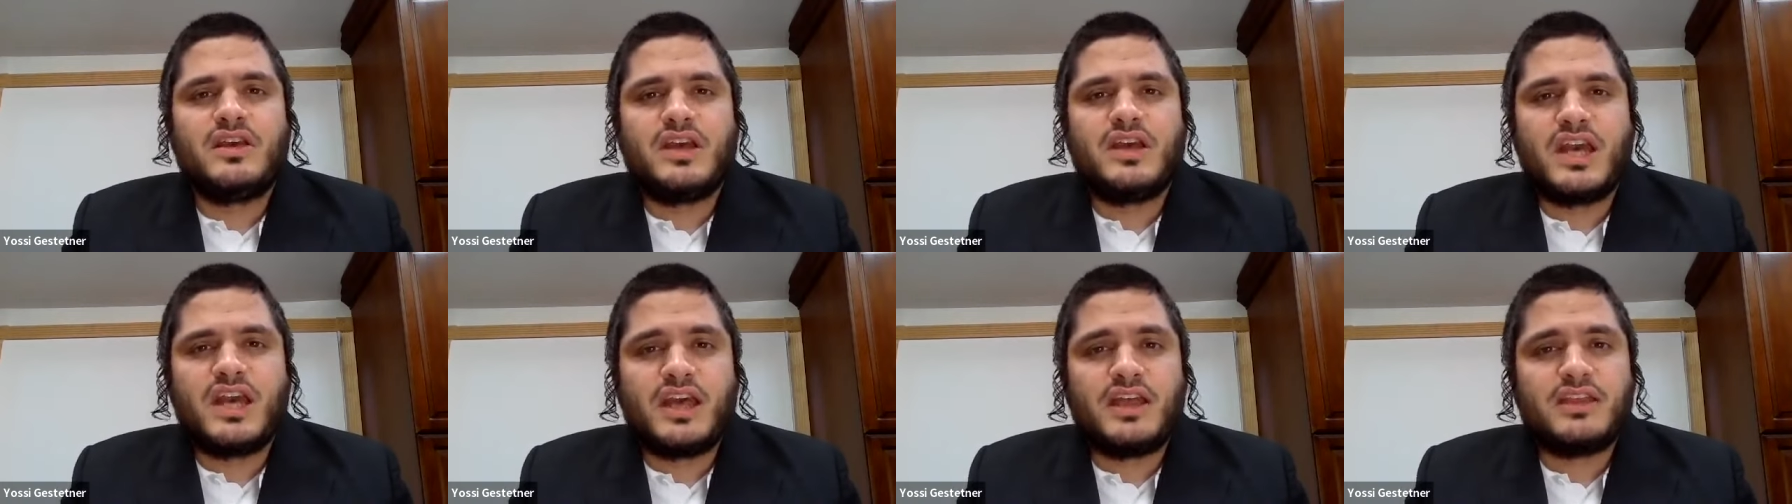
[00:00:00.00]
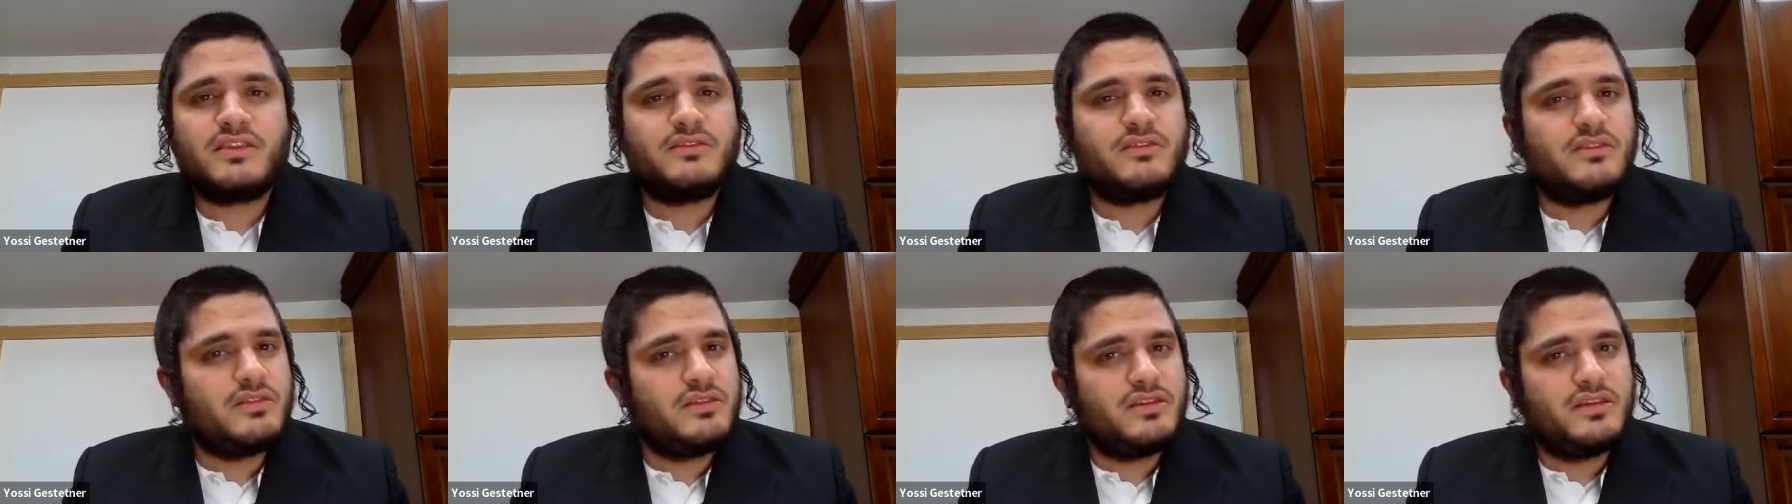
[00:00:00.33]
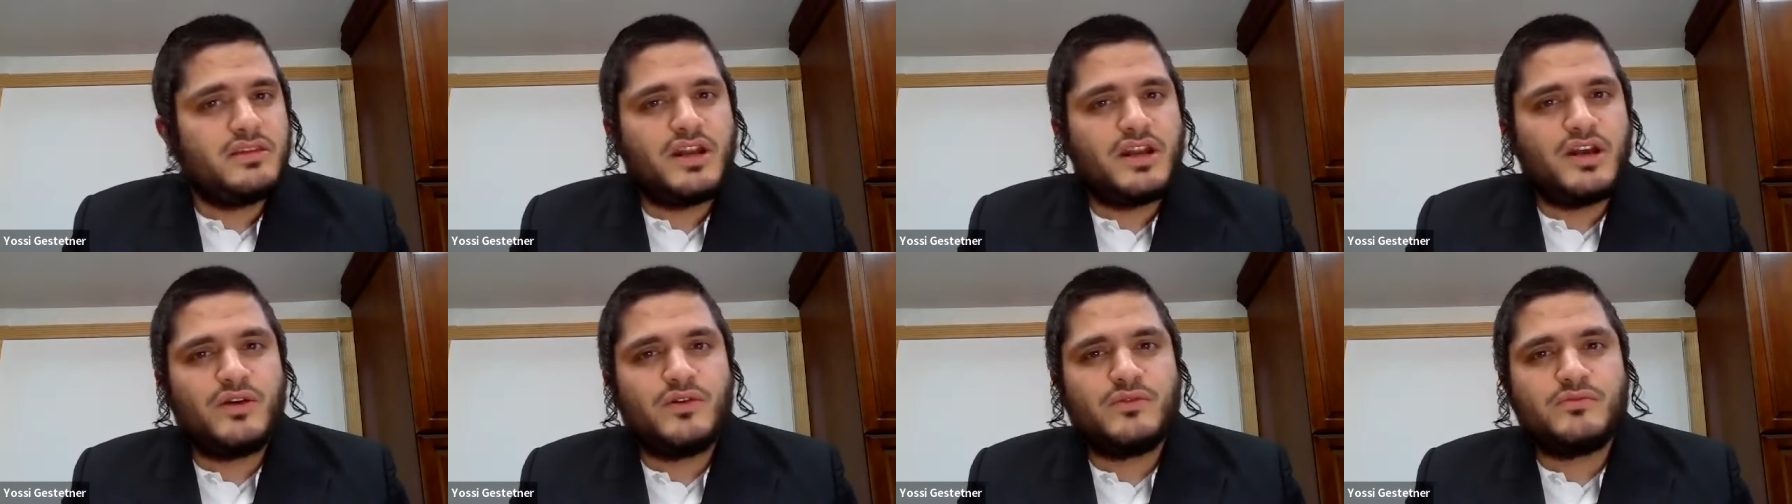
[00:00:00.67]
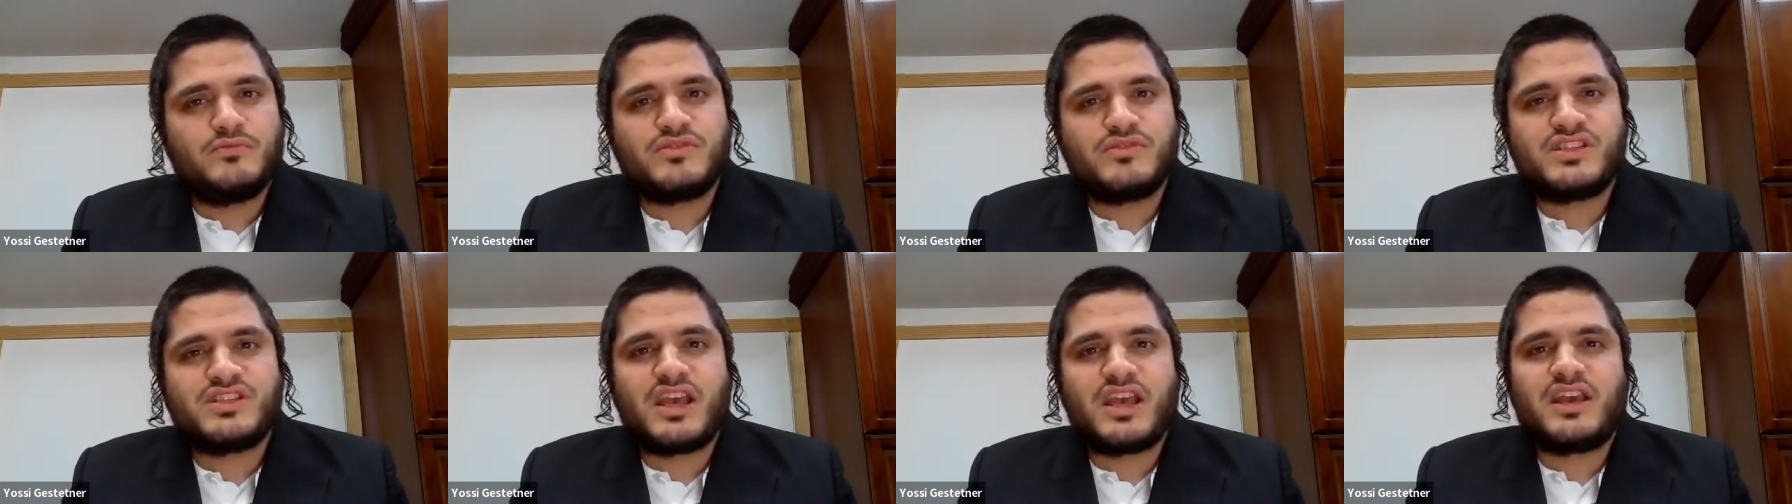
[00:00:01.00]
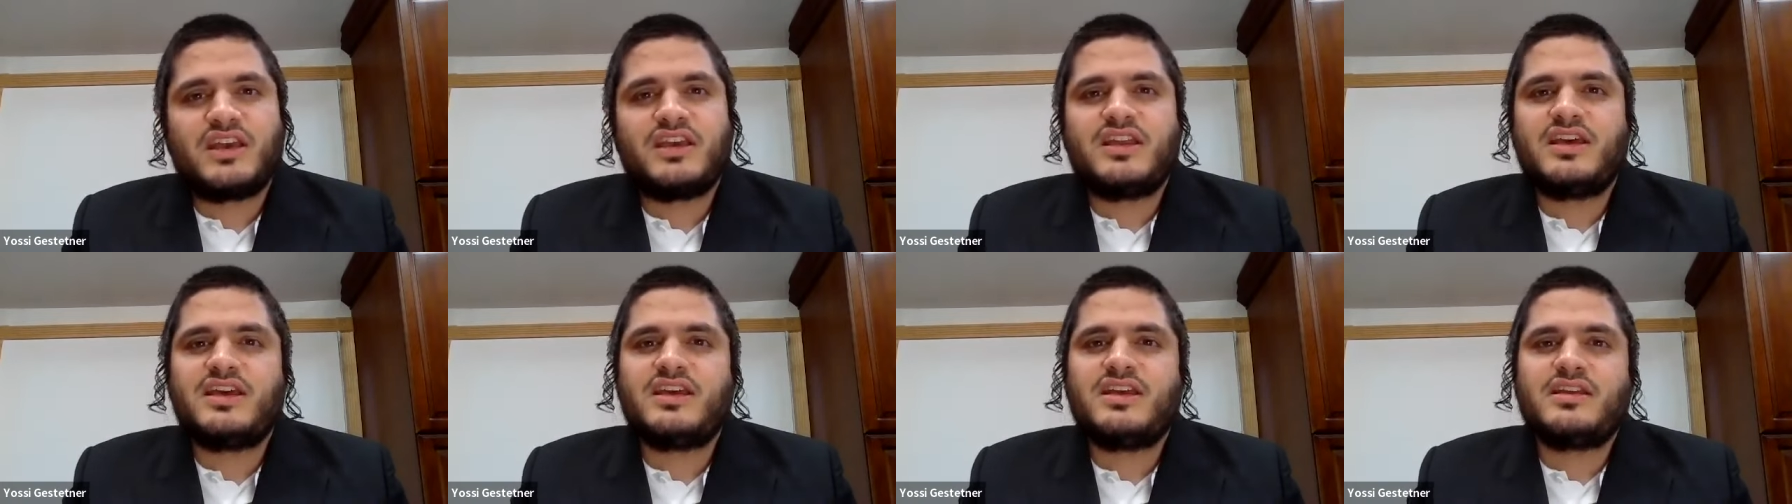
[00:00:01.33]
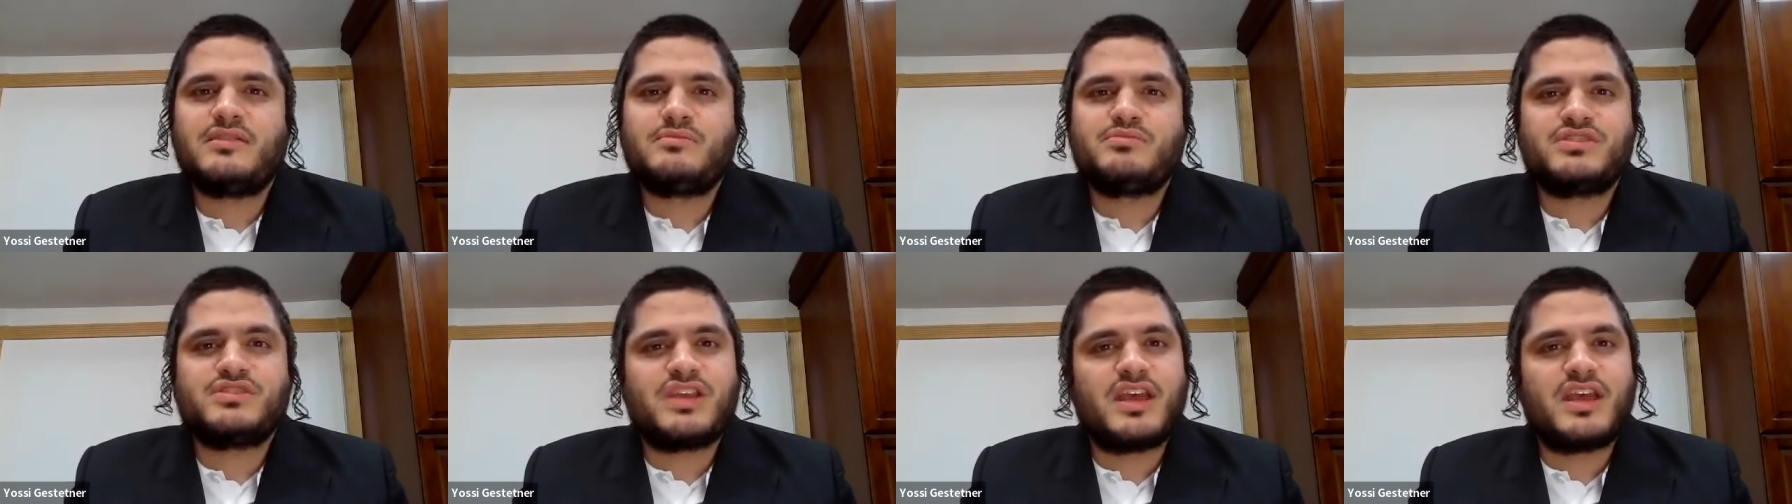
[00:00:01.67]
And you know, saying it,